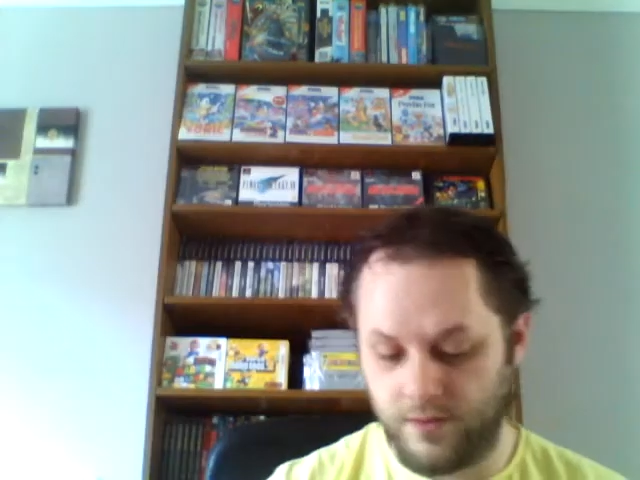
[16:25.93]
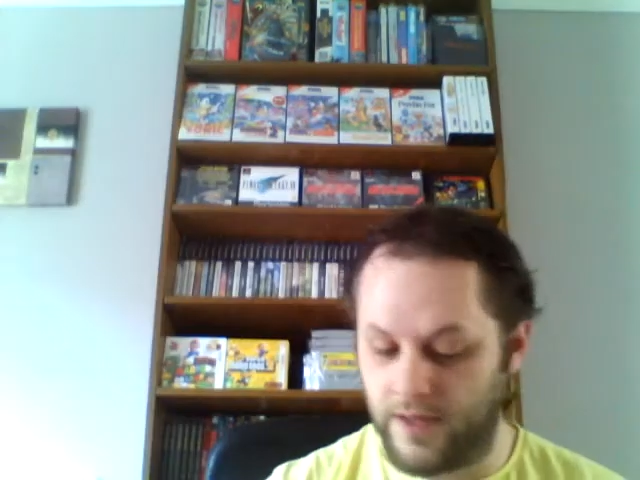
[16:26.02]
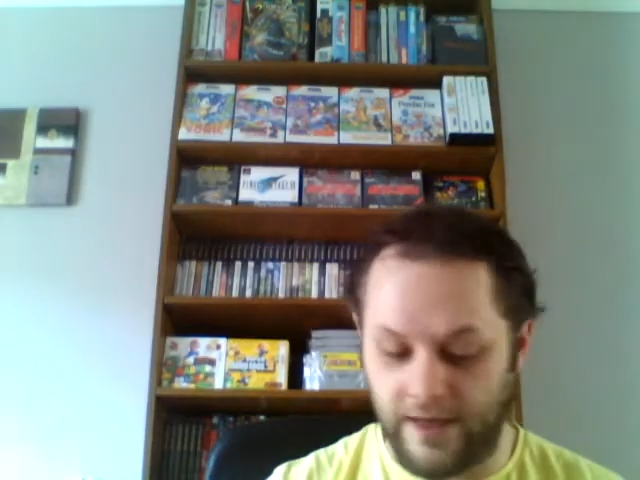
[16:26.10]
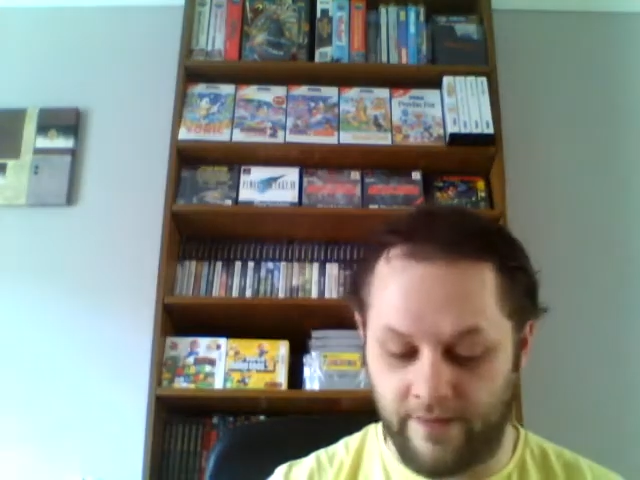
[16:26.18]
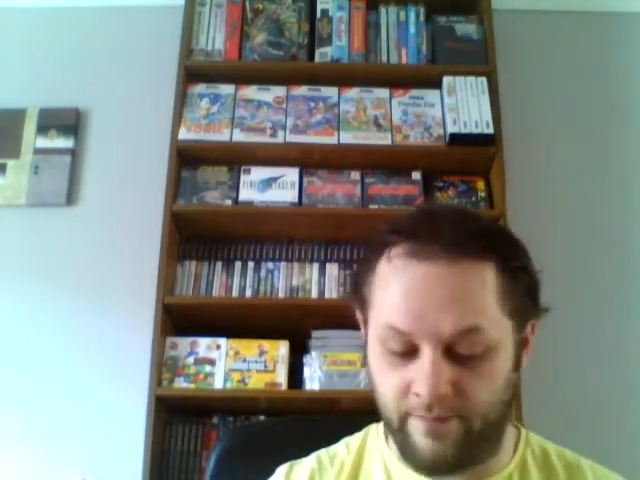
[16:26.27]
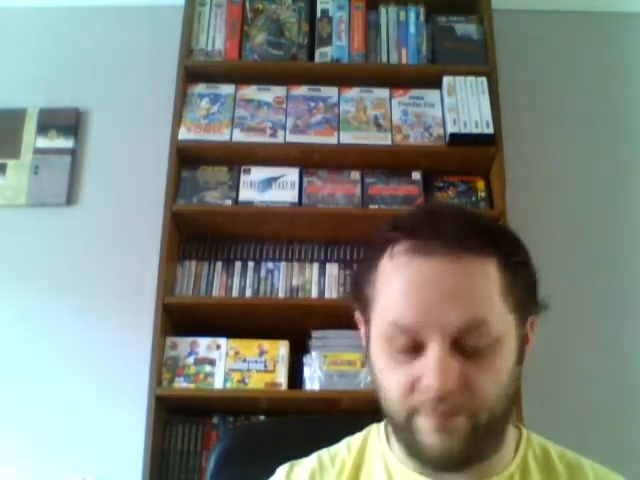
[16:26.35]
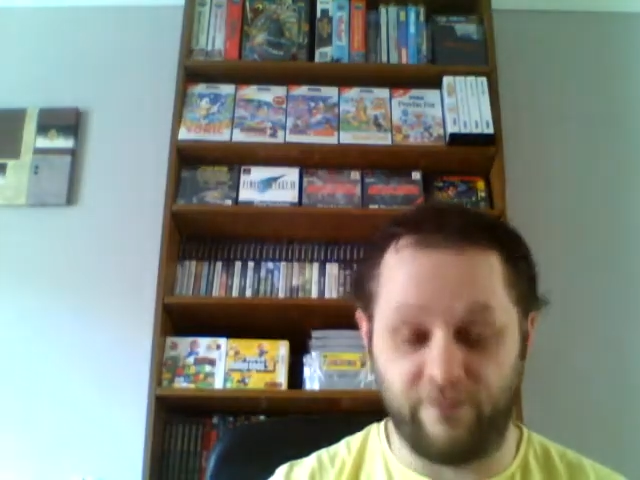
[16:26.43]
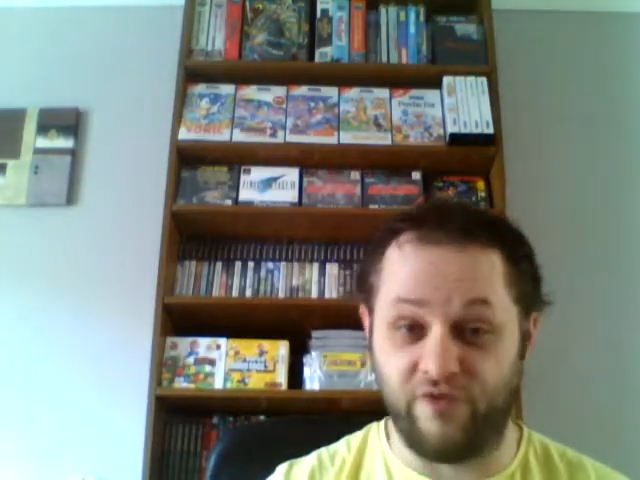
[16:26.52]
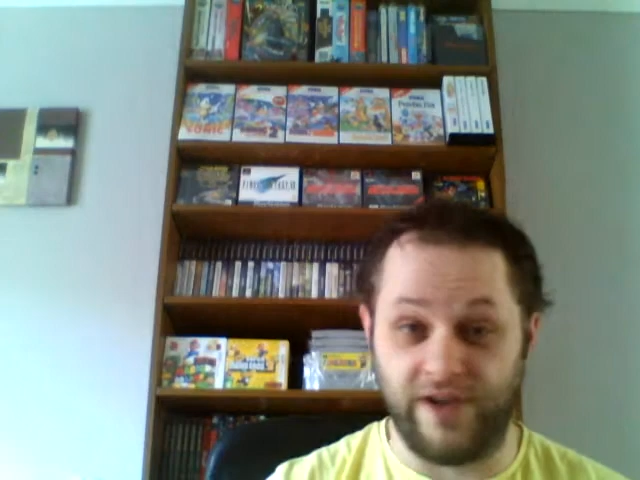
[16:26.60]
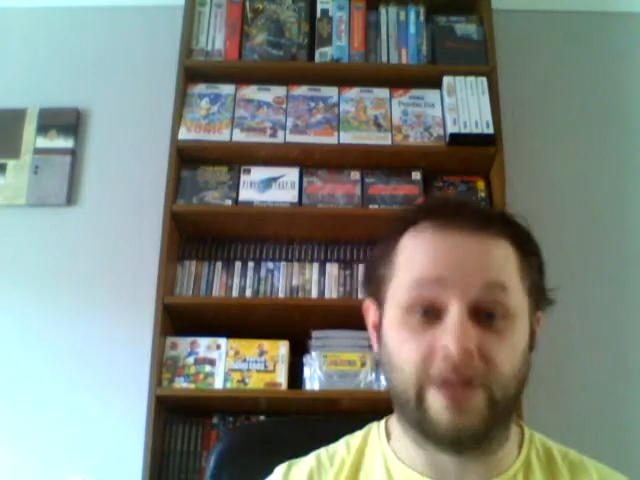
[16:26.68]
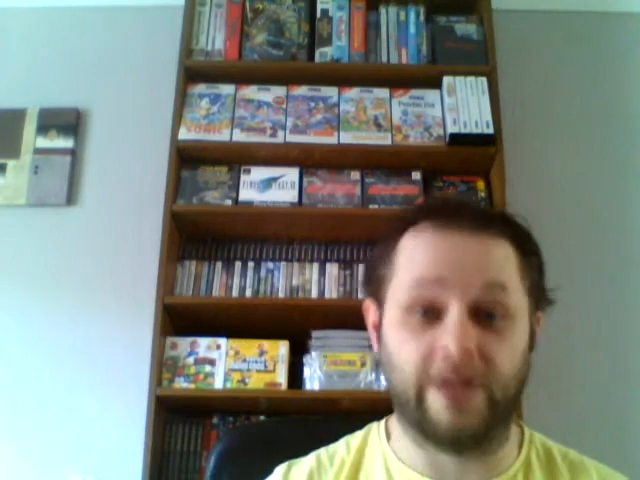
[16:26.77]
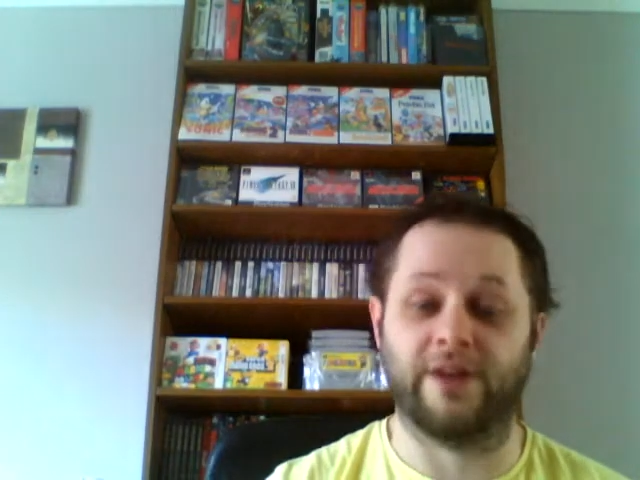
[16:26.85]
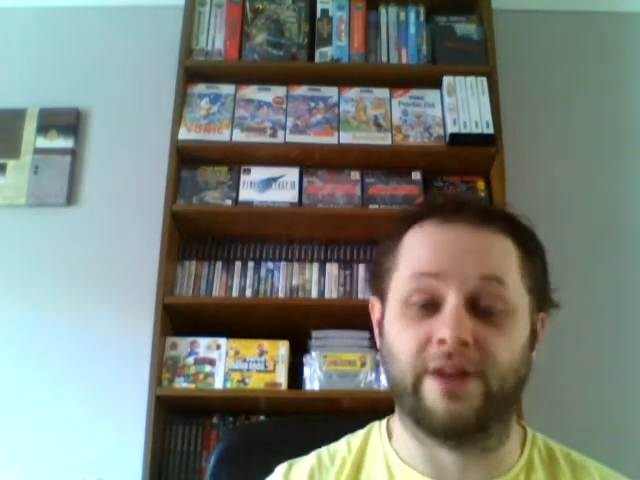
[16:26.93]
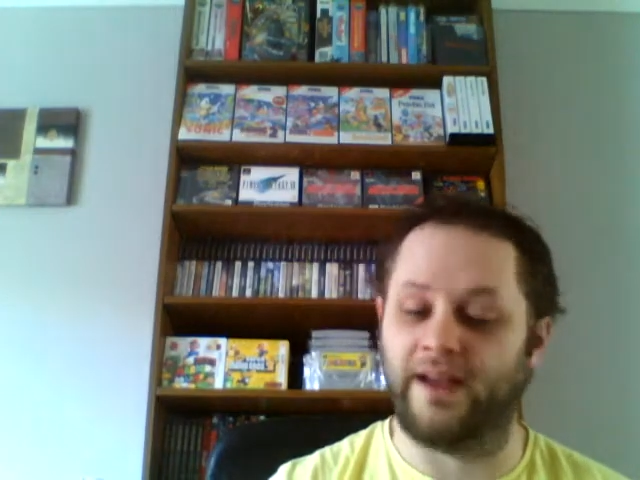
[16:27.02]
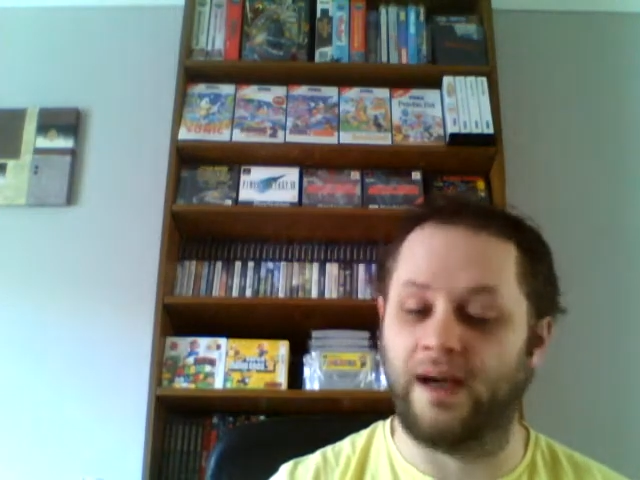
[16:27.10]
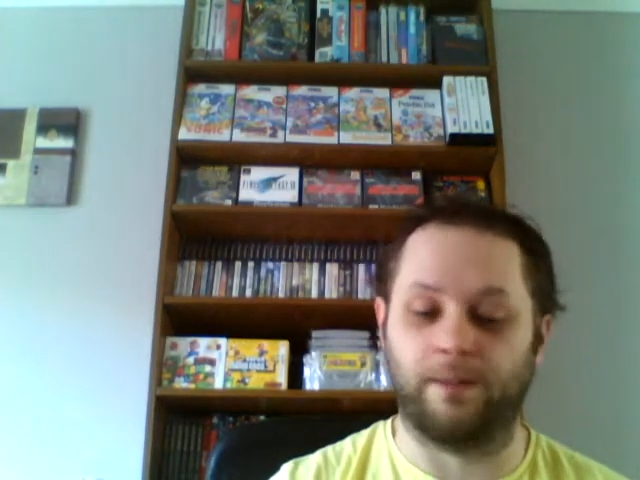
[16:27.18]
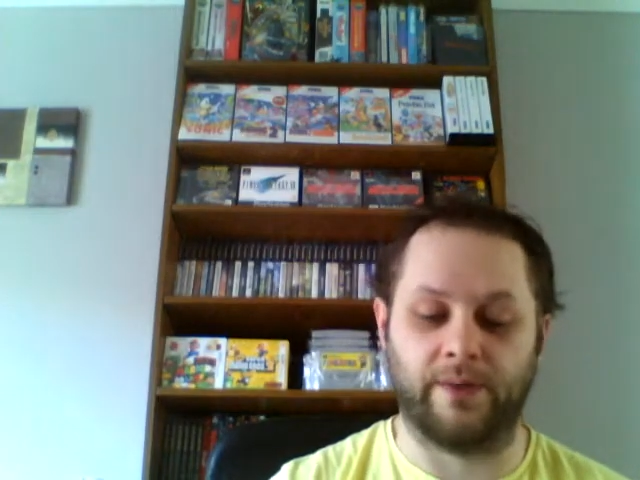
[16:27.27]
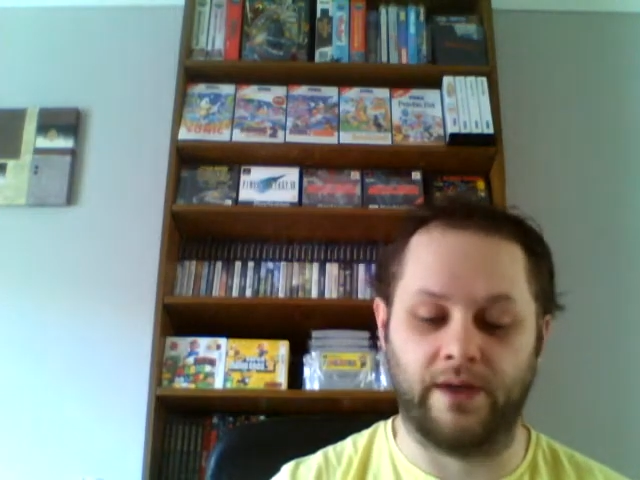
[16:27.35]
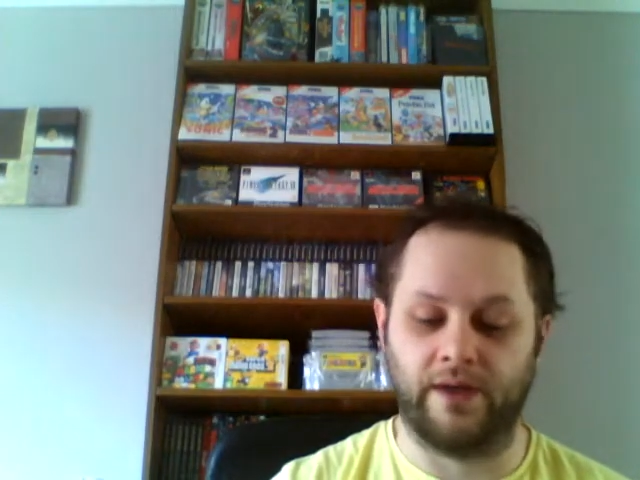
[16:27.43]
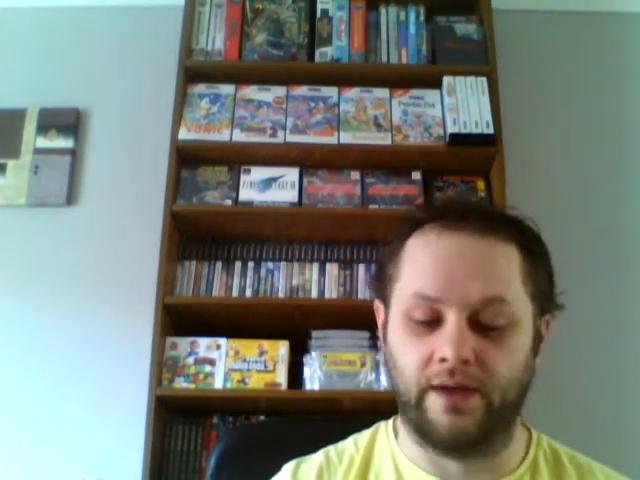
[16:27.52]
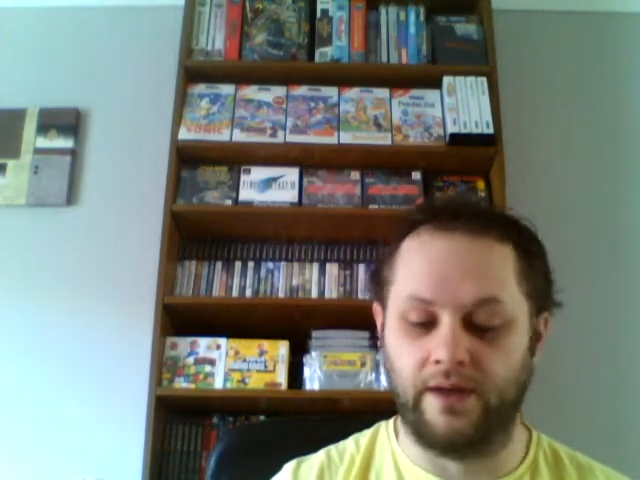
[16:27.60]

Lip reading: Really, really happy.